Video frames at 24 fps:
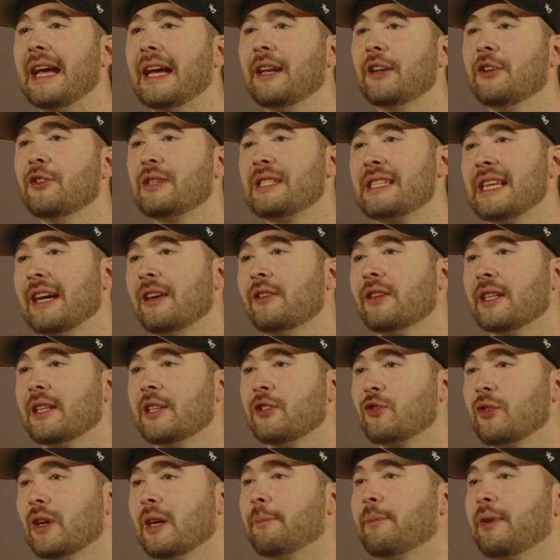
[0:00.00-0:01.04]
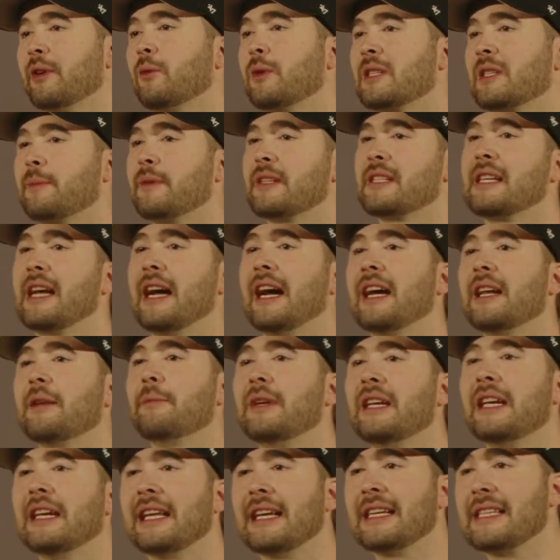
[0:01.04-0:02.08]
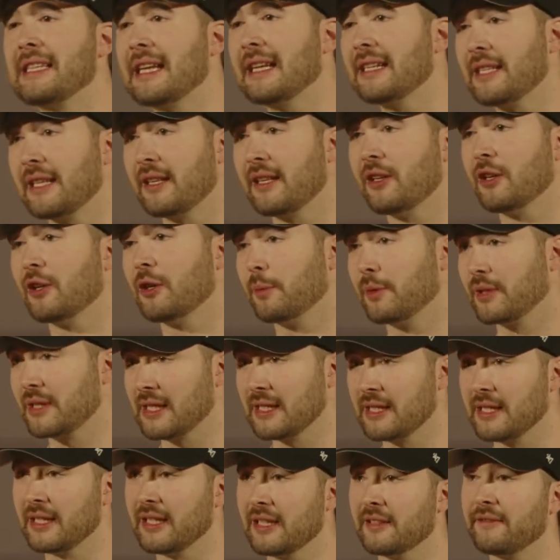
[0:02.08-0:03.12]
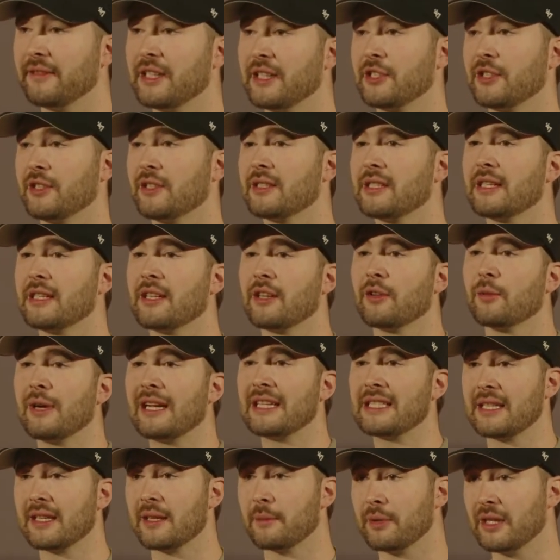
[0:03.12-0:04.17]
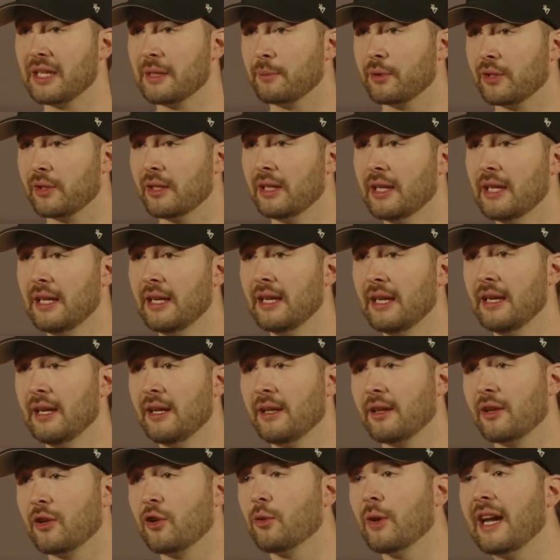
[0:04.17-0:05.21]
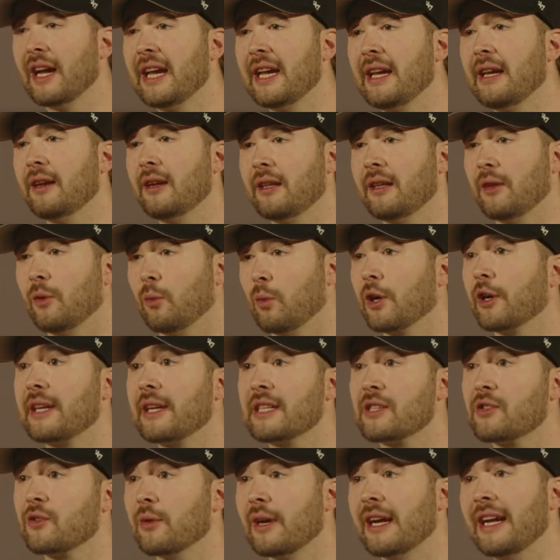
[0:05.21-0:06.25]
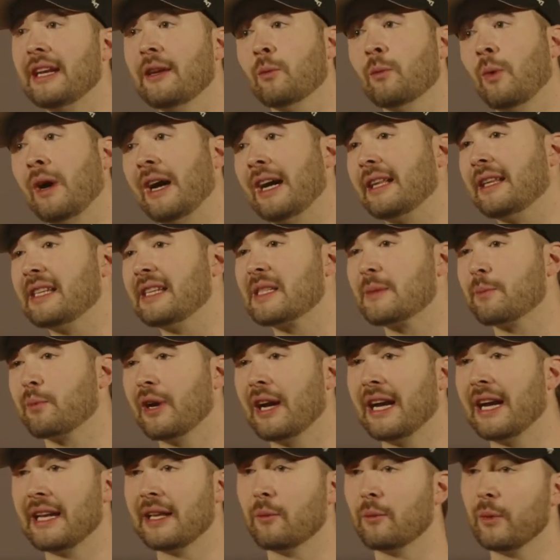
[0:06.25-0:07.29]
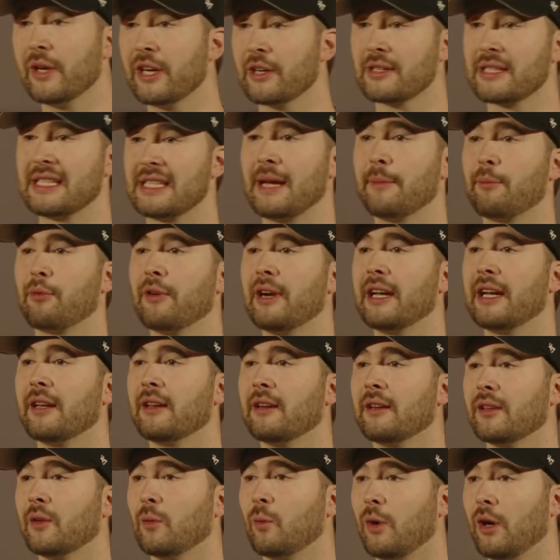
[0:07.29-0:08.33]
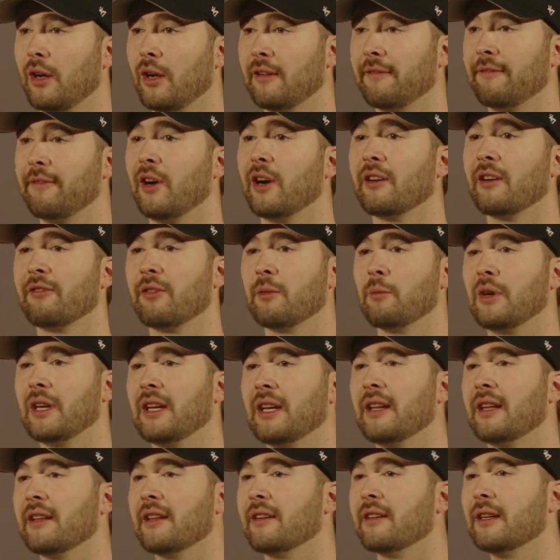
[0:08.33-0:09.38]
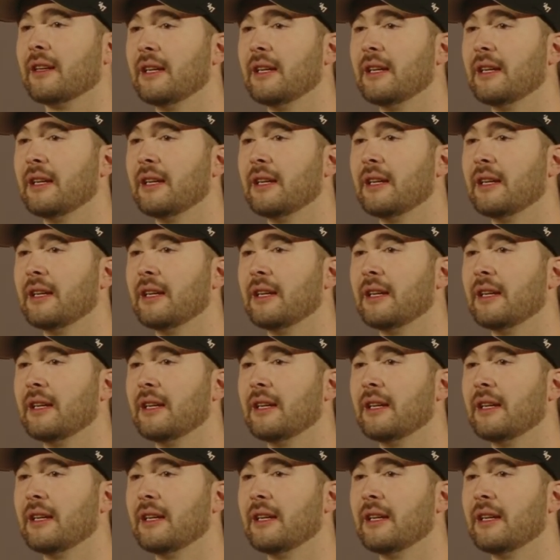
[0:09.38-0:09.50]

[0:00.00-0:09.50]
who sounded the trumpet was beside me, and I said to the nobles and to the officials and to the rest of the people, the work is great and widely spread, and we are separated on the wall far from one another.